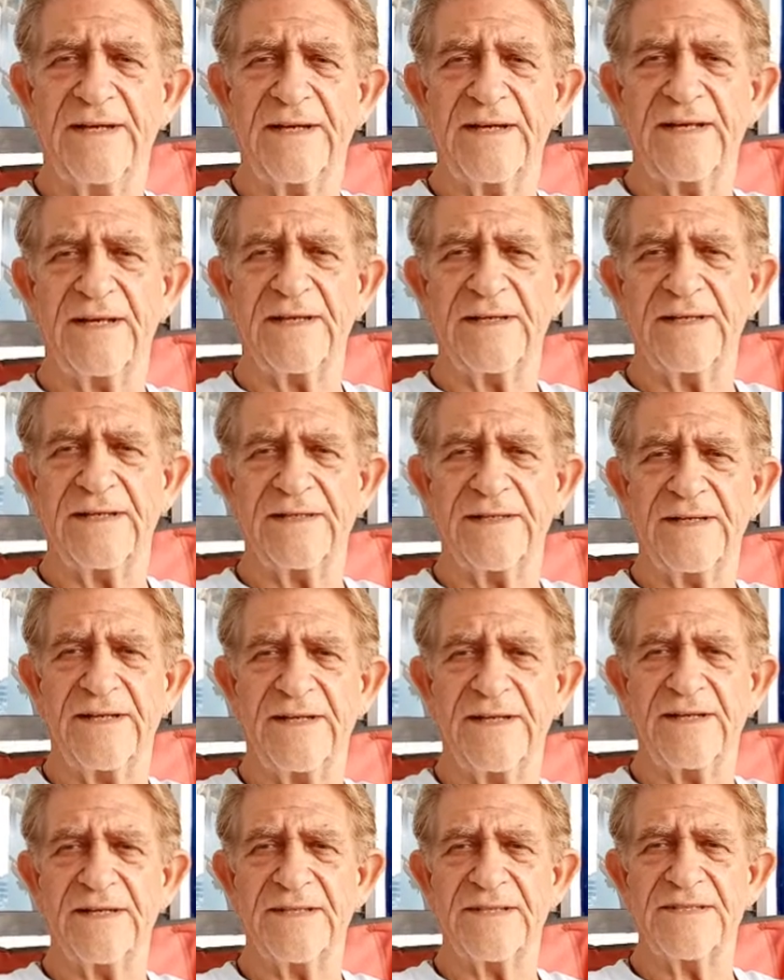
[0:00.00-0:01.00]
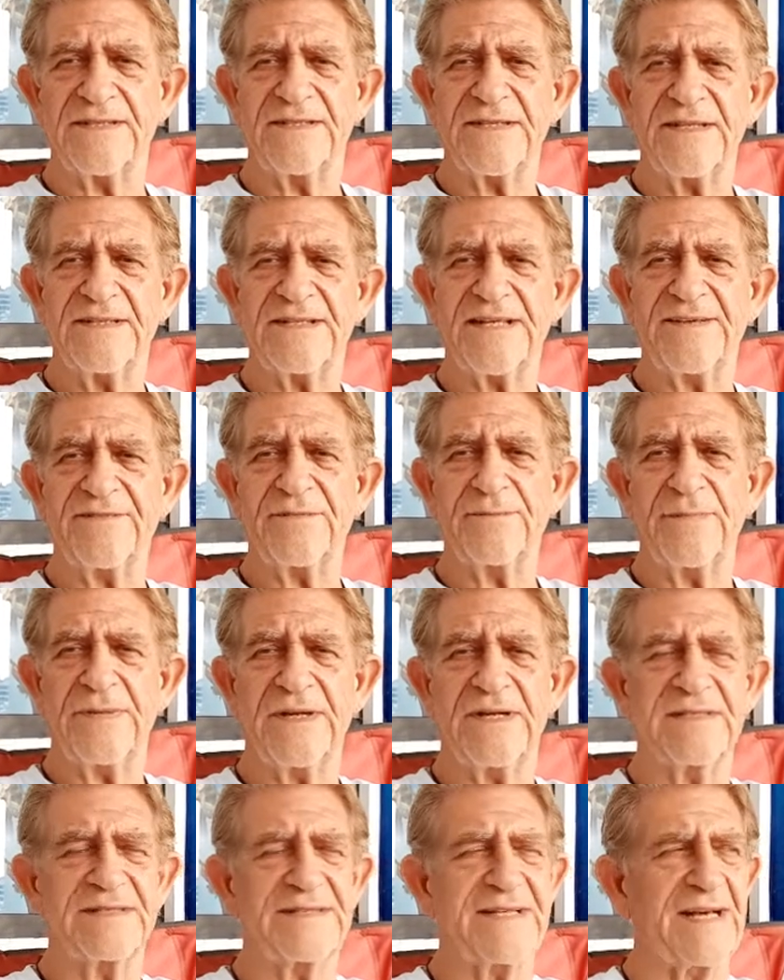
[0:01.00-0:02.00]
And the seas haven't
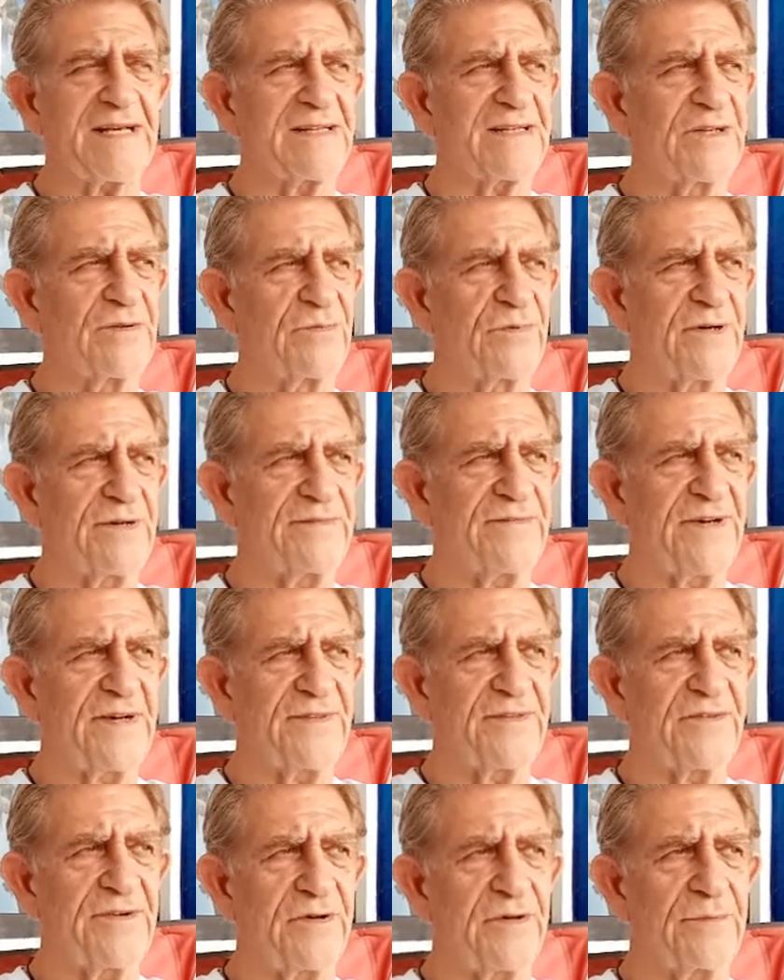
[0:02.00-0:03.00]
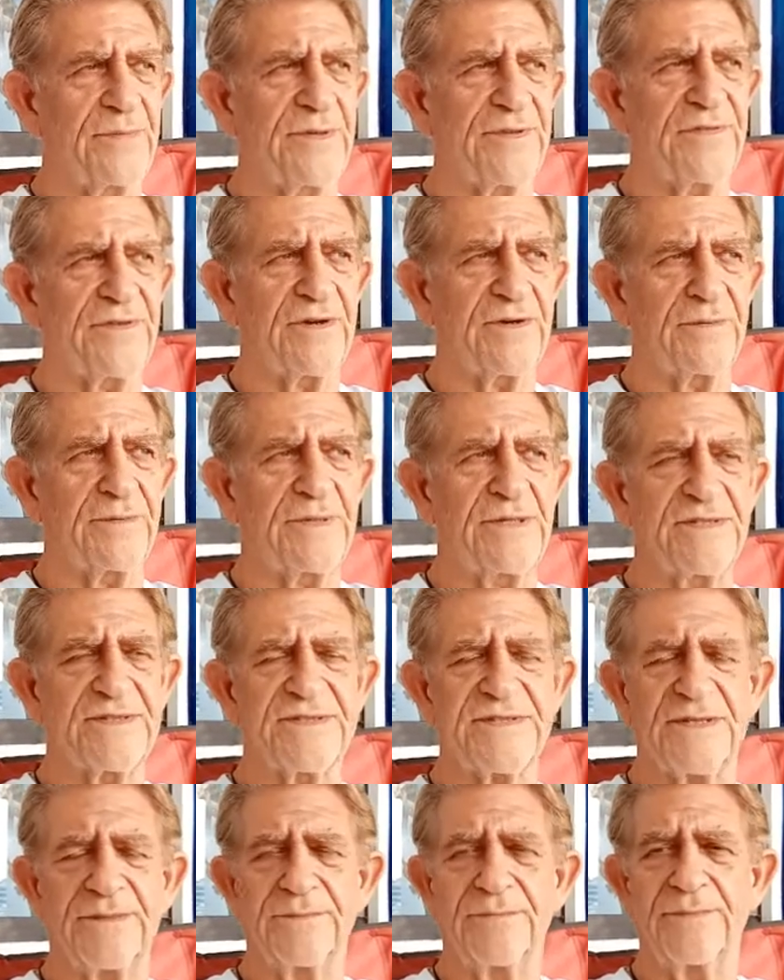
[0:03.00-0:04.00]
been exactly rough out there, but there have been
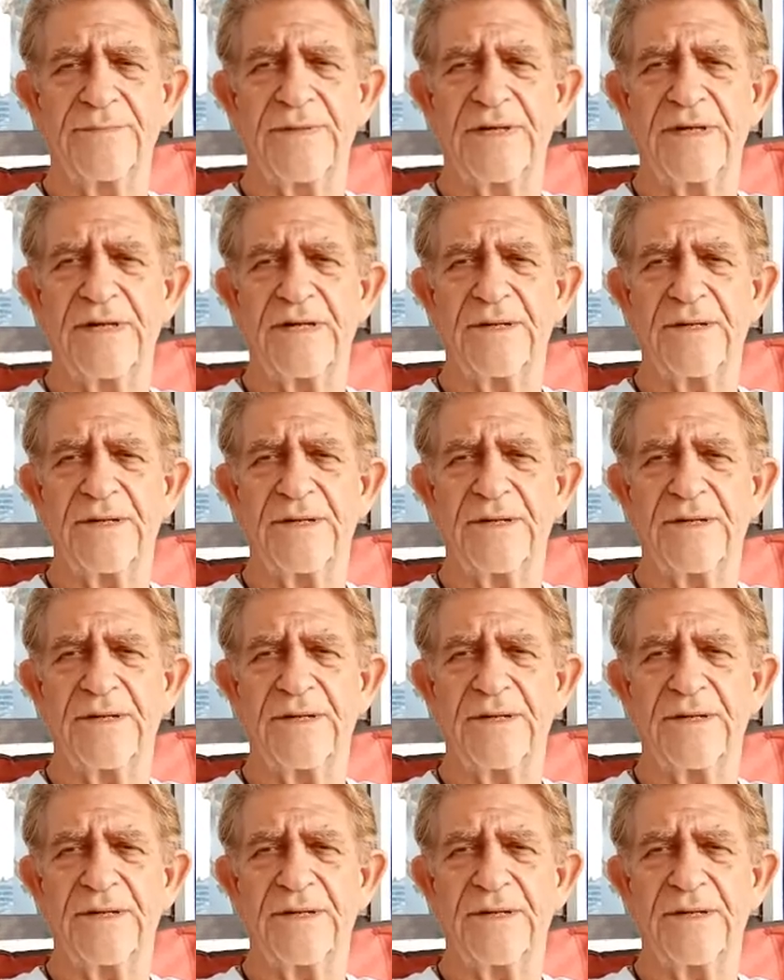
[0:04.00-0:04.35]
some,